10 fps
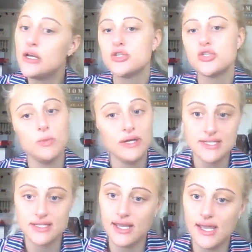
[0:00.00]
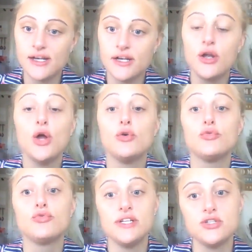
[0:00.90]
So once again,
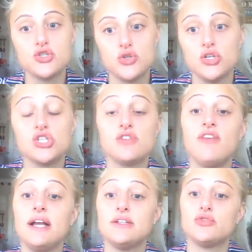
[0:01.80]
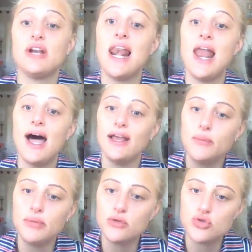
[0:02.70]
research, find a
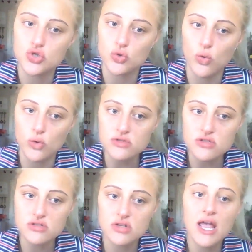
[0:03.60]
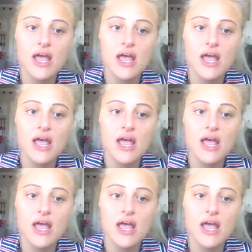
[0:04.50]
reliable source,